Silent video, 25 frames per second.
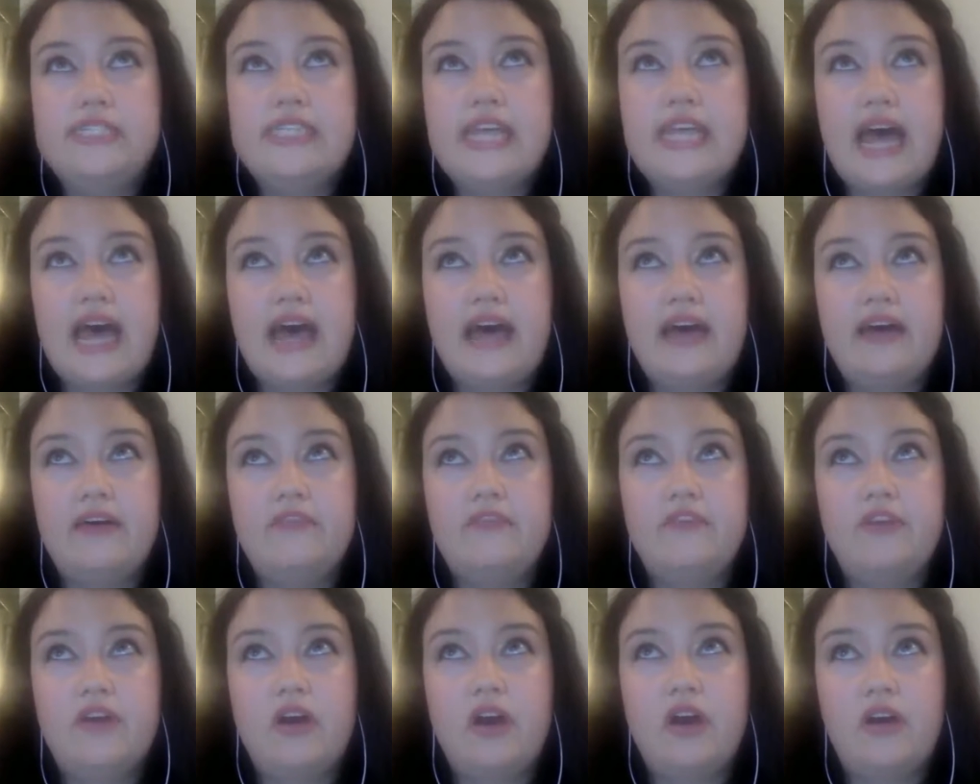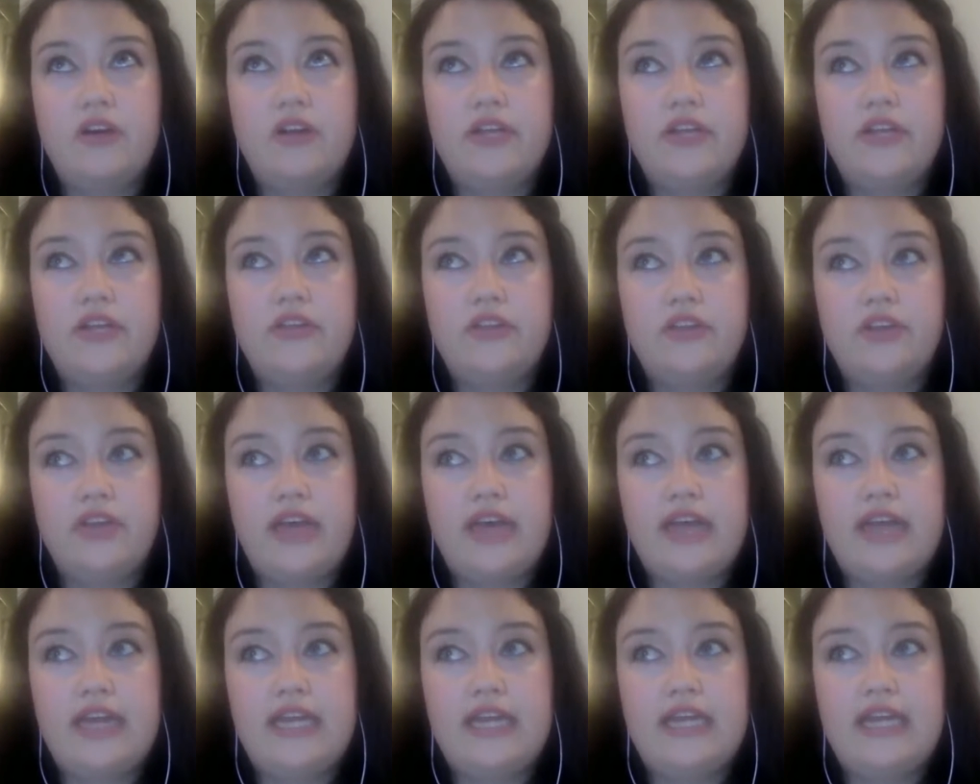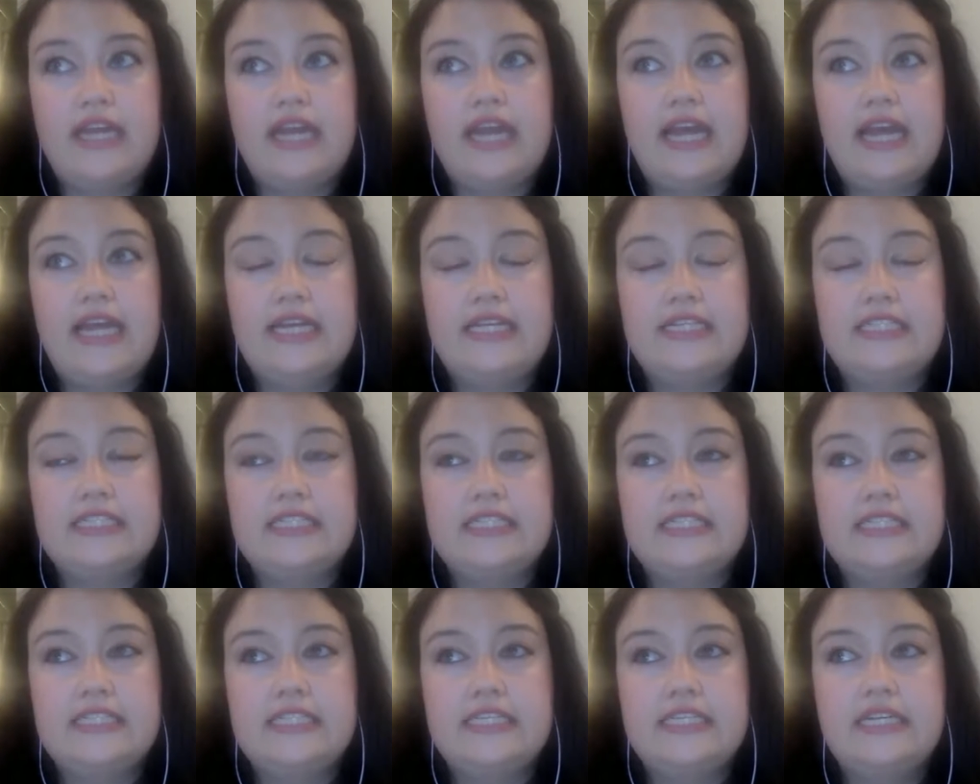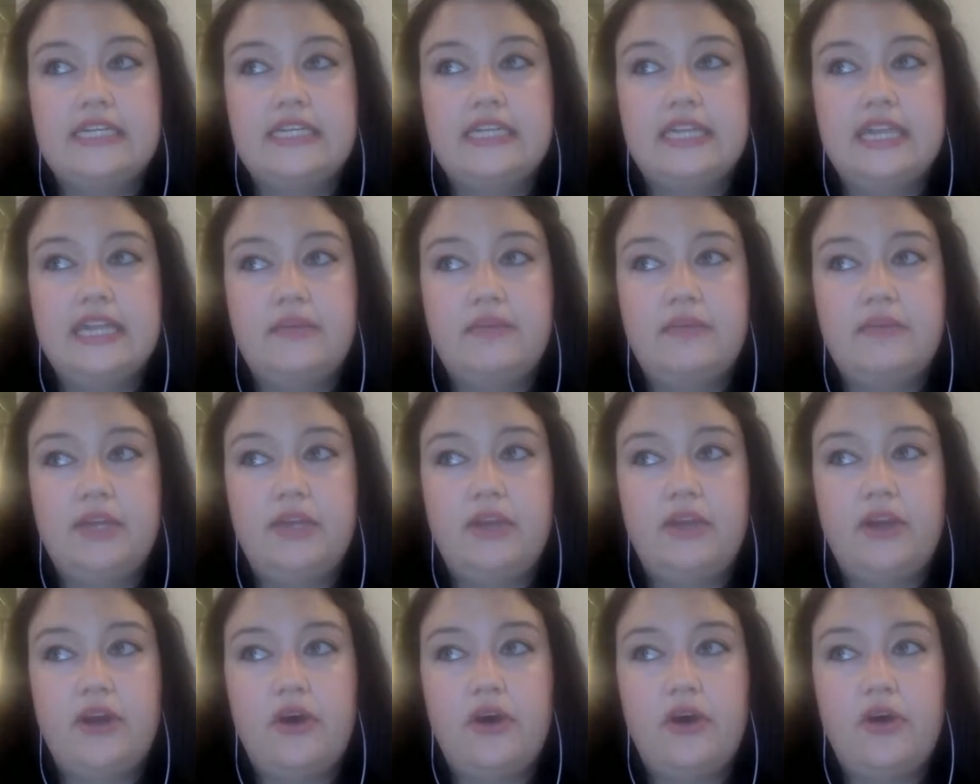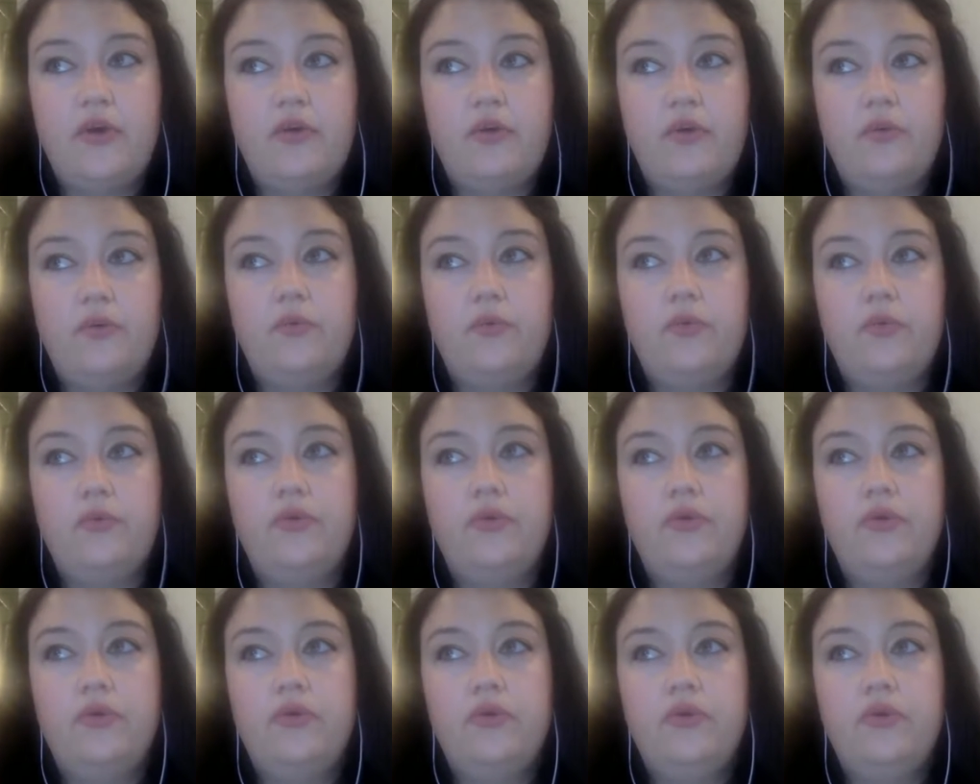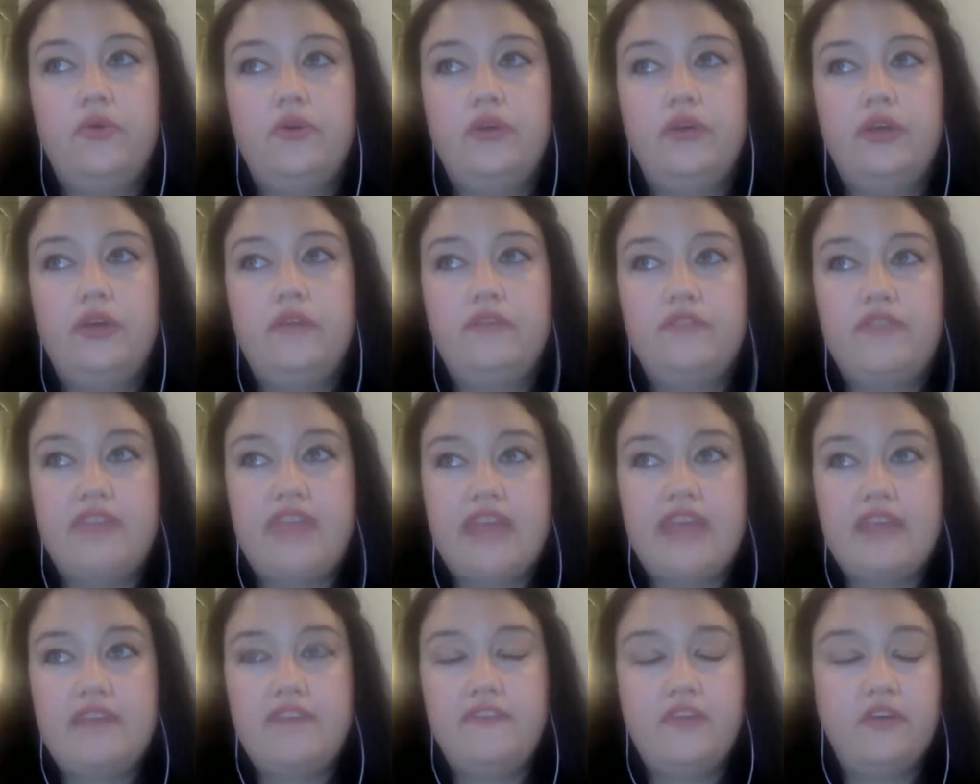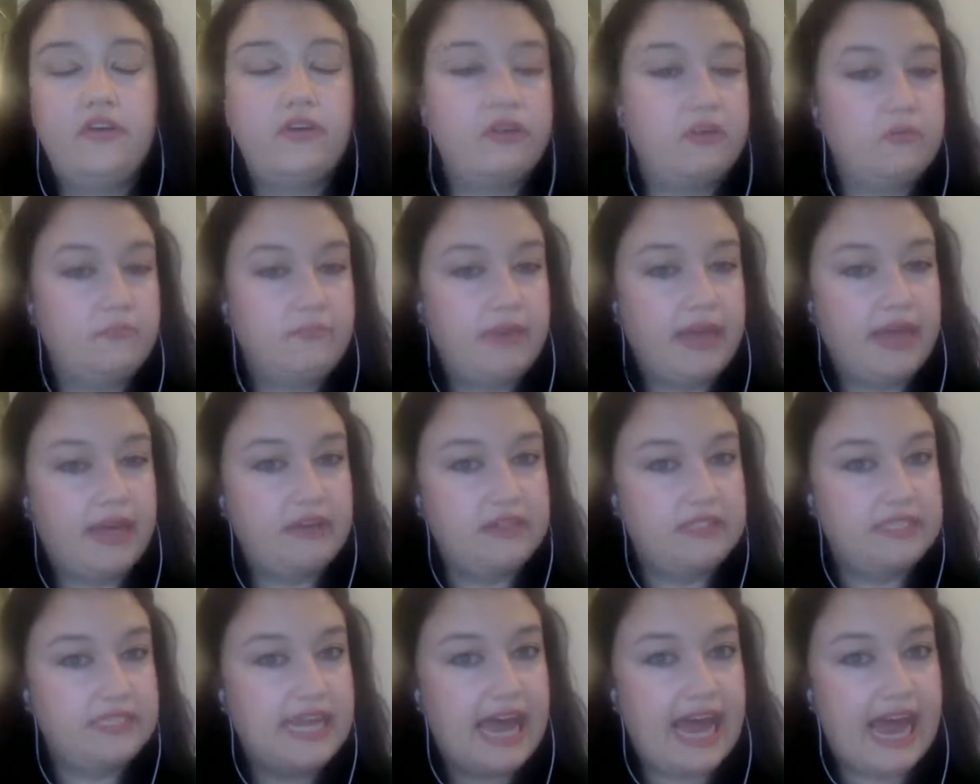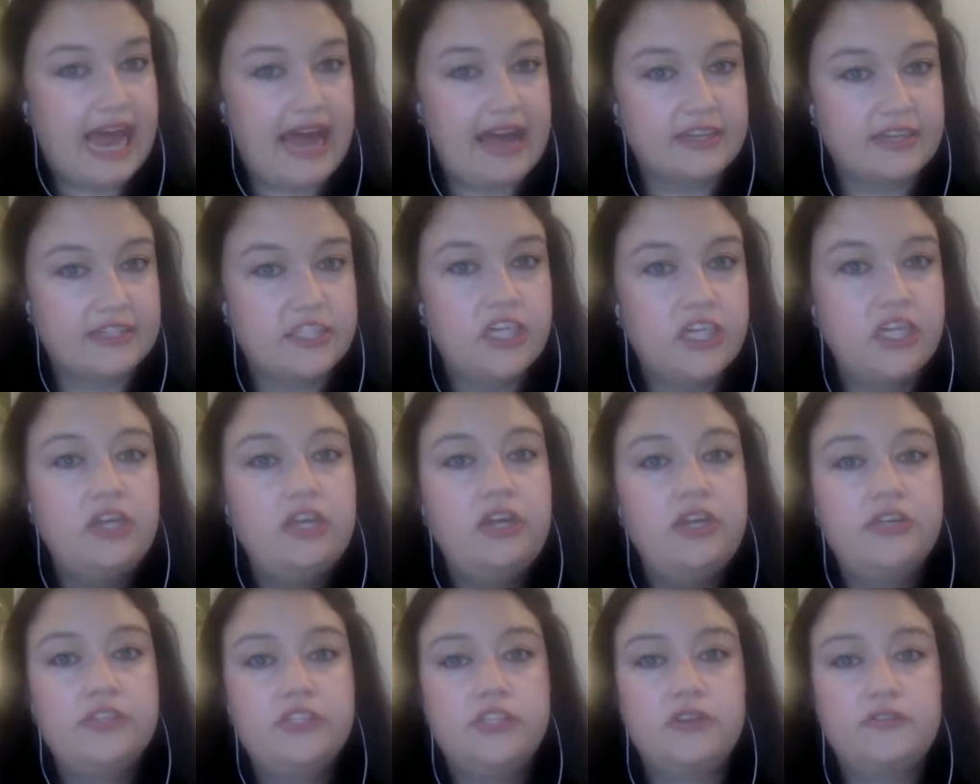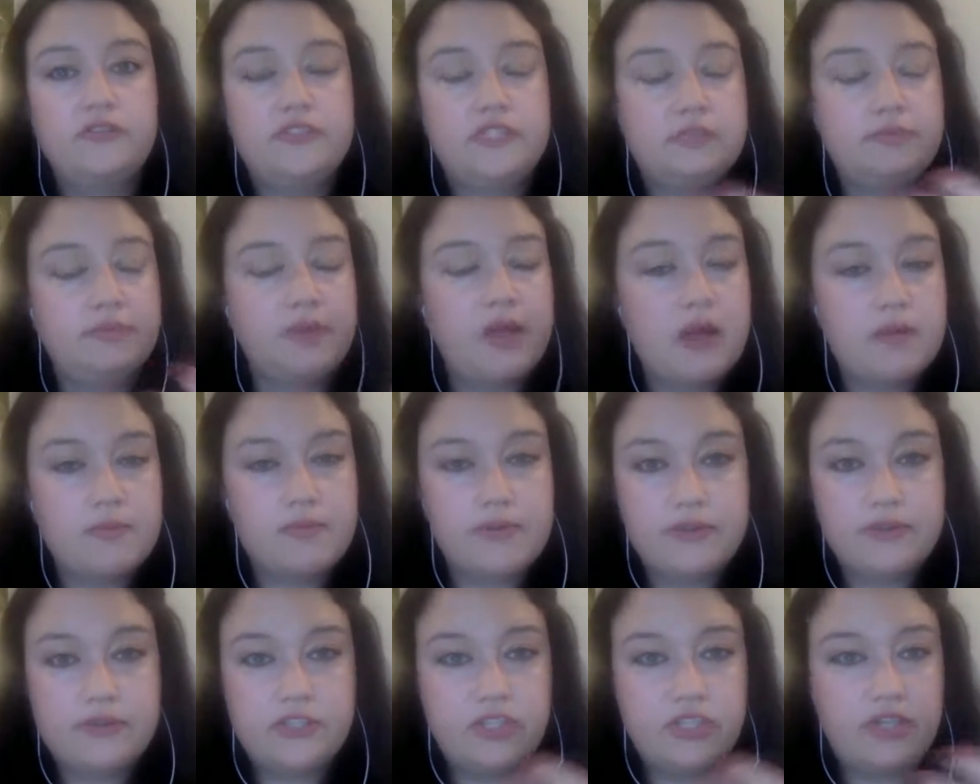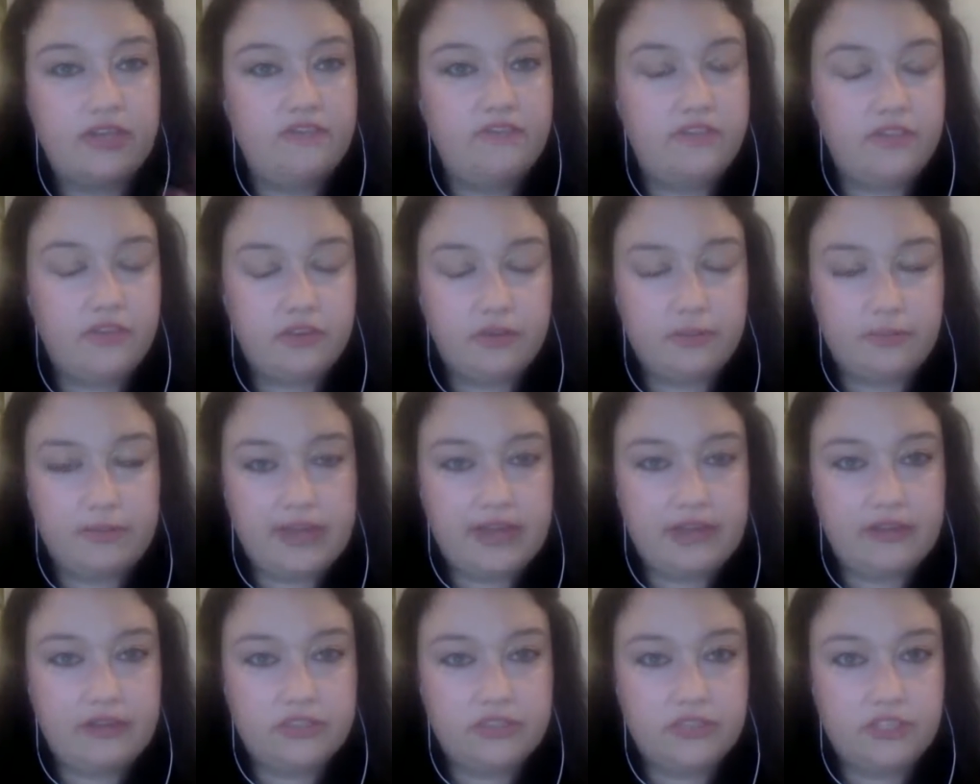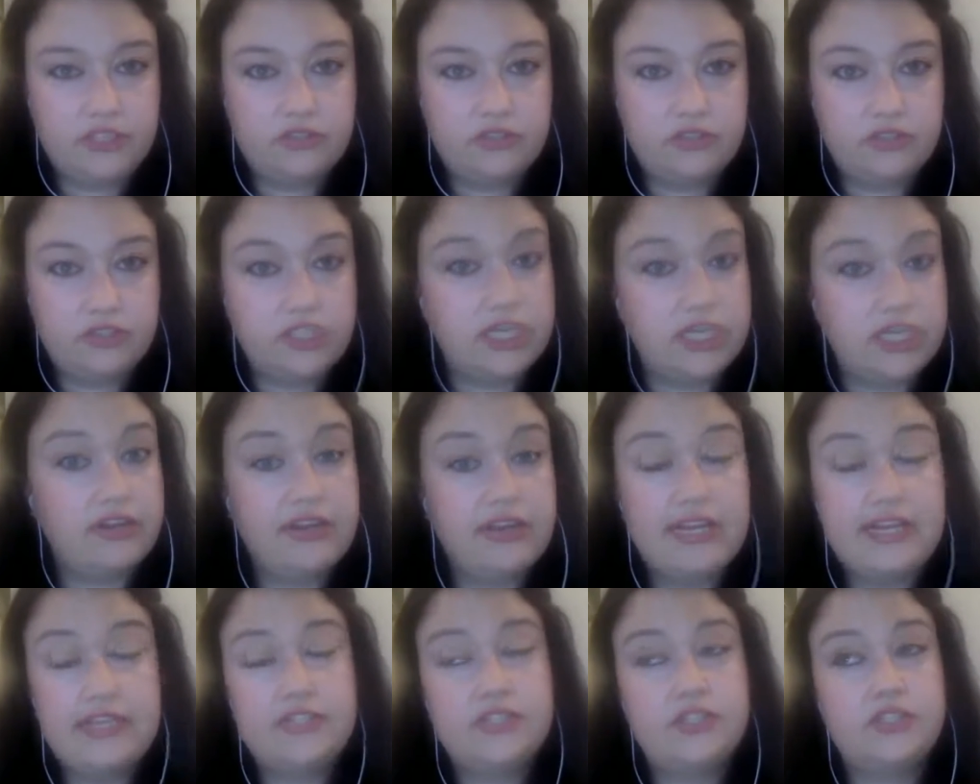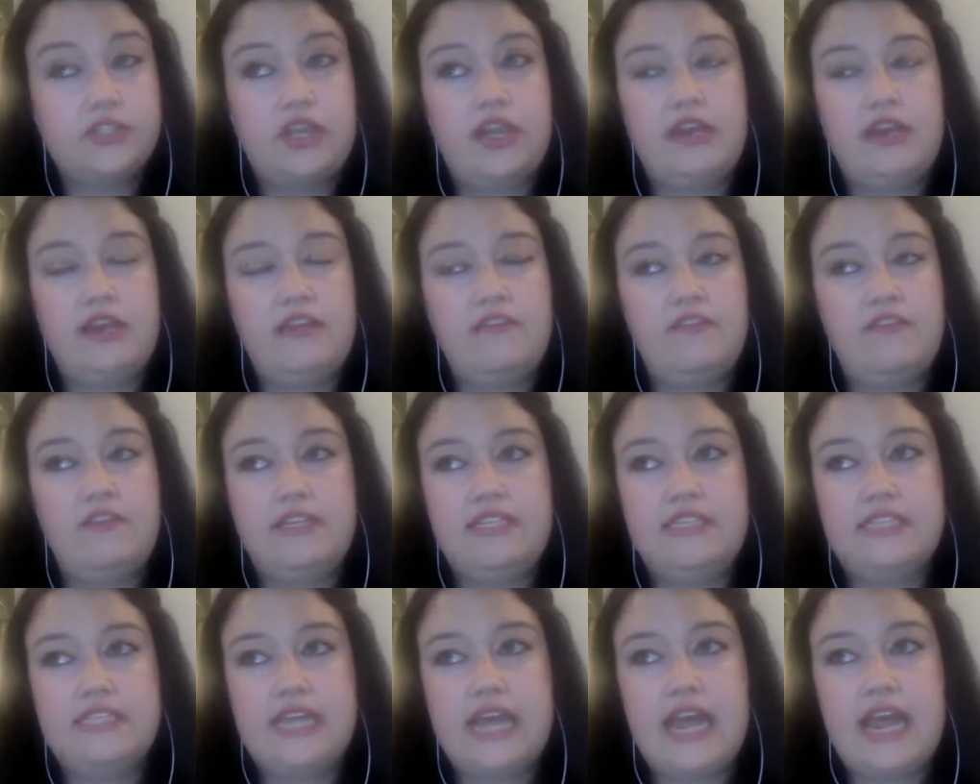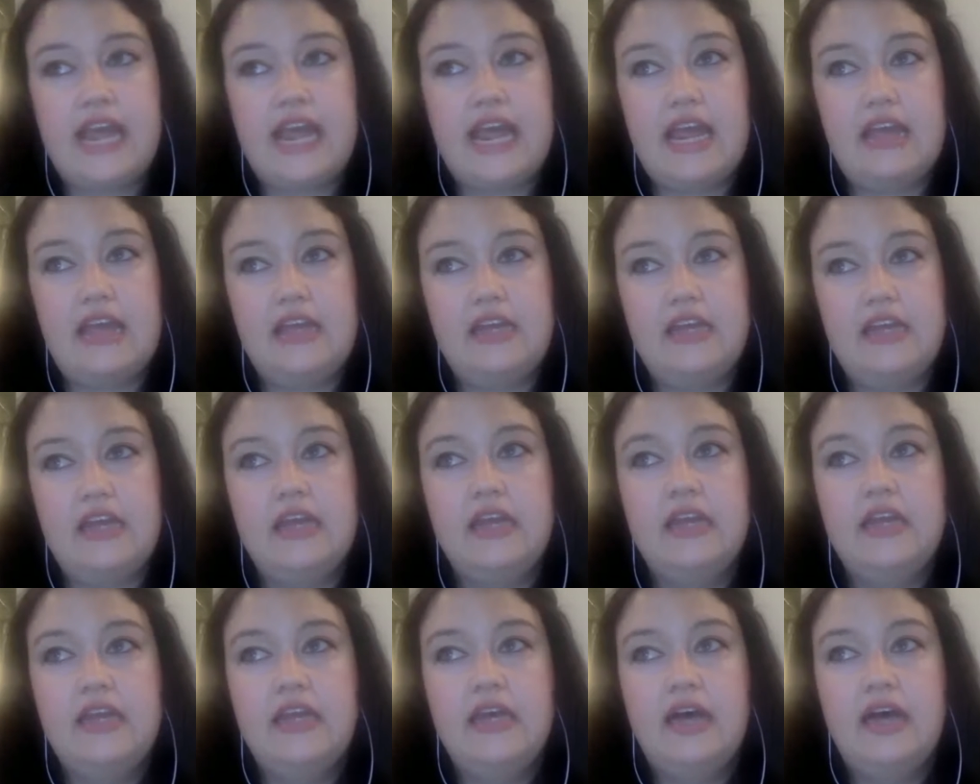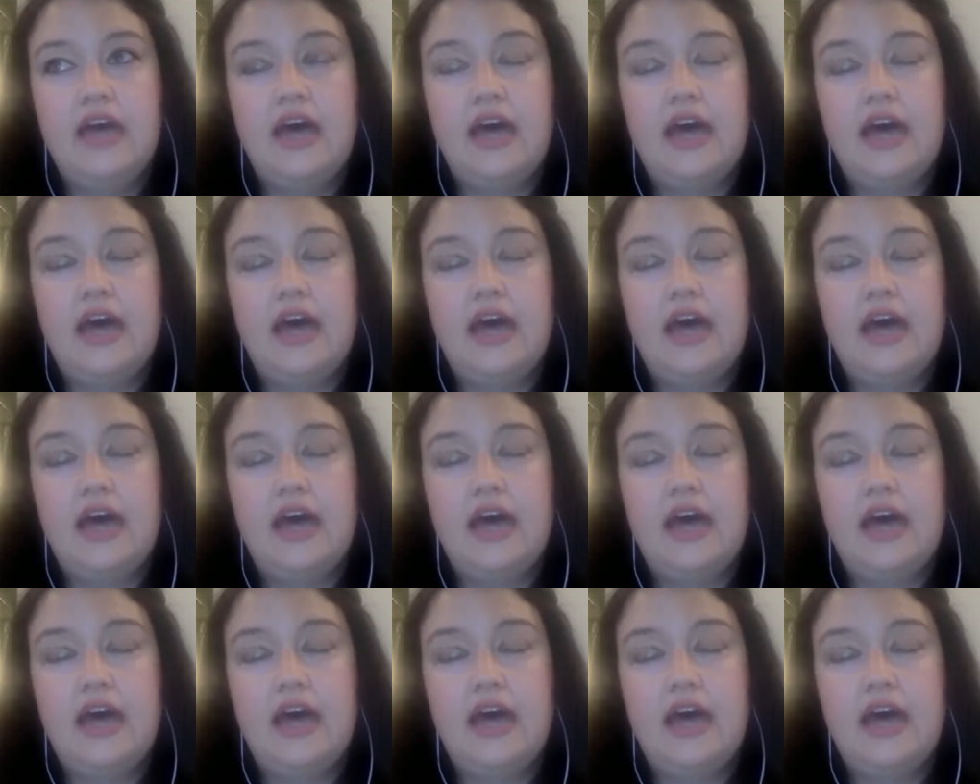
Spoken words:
will always have a colleague look at it and let me know if they feel compelled to act. So if it's a blog post, they feel compelled to share this. And if it's a